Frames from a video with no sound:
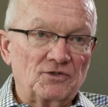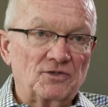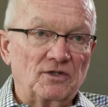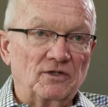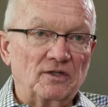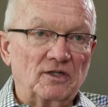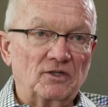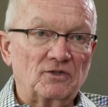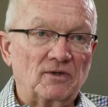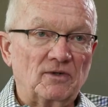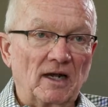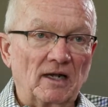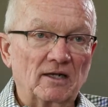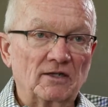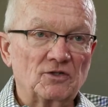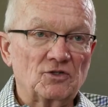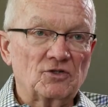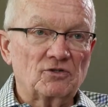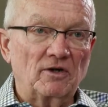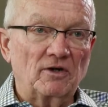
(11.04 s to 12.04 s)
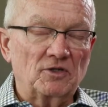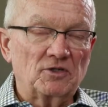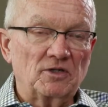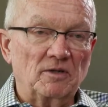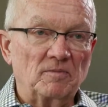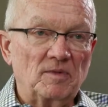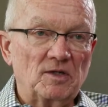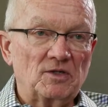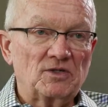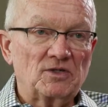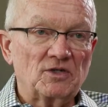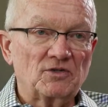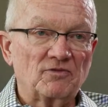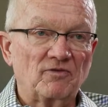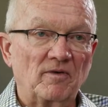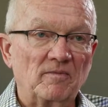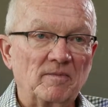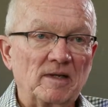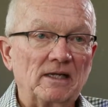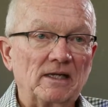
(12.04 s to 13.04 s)
in the track construction business
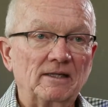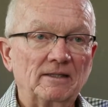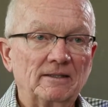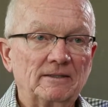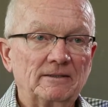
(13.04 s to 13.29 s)
for me.